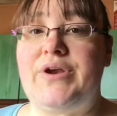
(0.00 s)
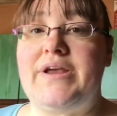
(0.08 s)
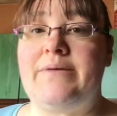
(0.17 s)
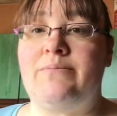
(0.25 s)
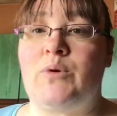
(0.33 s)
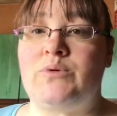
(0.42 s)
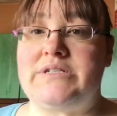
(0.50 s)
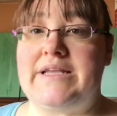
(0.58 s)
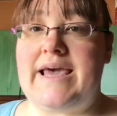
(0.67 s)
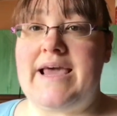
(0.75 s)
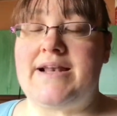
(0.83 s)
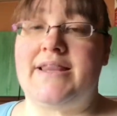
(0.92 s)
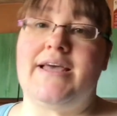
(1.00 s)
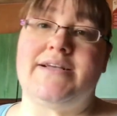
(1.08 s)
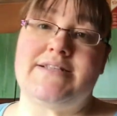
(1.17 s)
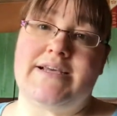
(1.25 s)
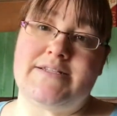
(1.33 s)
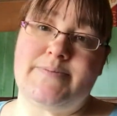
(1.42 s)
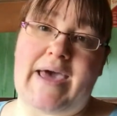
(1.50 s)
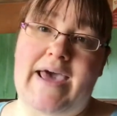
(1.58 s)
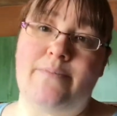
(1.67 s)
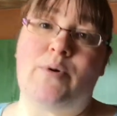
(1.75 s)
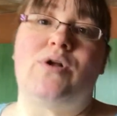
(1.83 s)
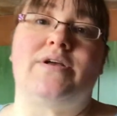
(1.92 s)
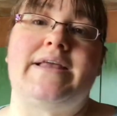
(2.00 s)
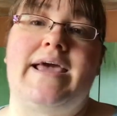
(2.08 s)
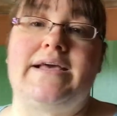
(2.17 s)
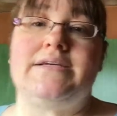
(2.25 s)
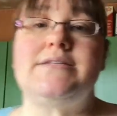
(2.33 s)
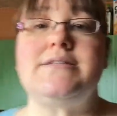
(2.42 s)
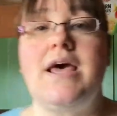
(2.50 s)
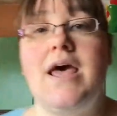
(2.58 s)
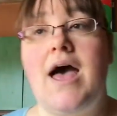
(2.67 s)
it mostly in things like spaghetti bolognese.